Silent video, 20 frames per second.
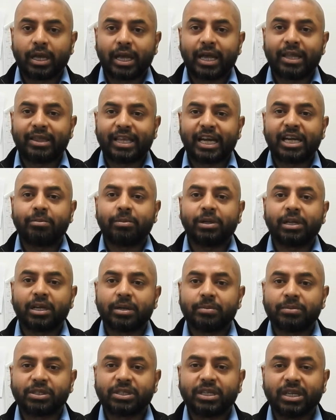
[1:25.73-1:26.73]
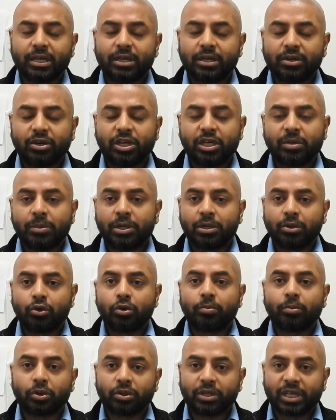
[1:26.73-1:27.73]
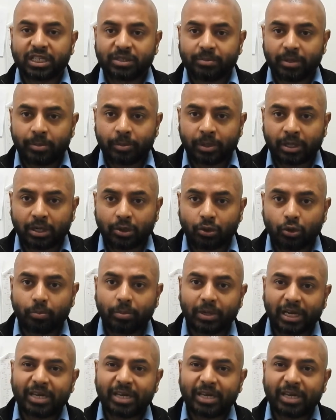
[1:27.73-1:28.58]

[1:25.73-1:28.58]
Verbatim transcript: and that becomes the treatment group or the experimental group.